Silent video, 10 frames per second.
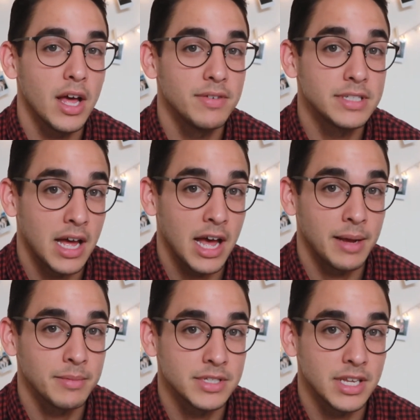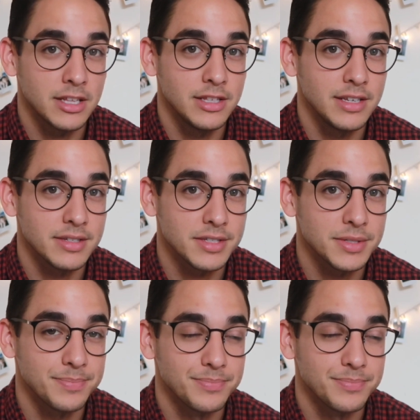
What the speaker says: of a time, to say the least.